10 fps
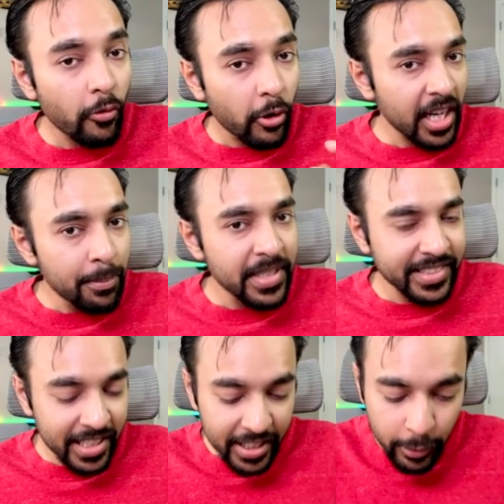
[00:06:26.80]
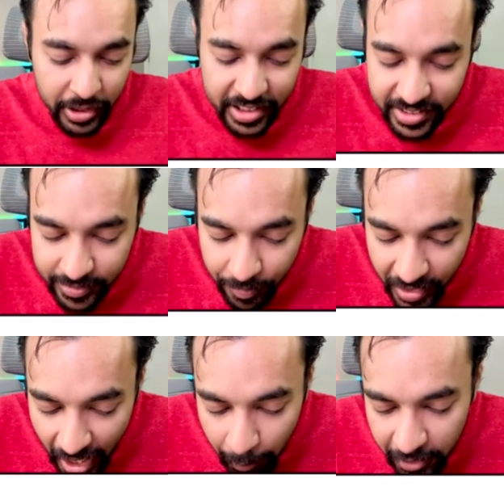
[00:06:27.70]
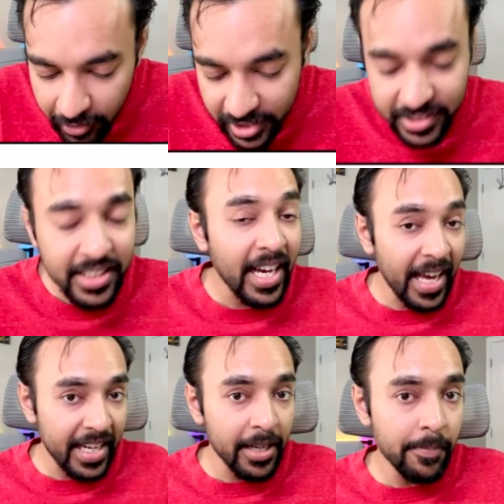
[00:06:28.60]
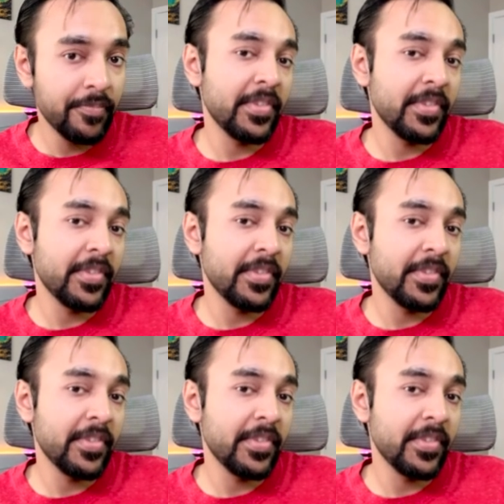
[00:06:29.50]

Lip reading: what I'm basically doing is, I'm traversing the array.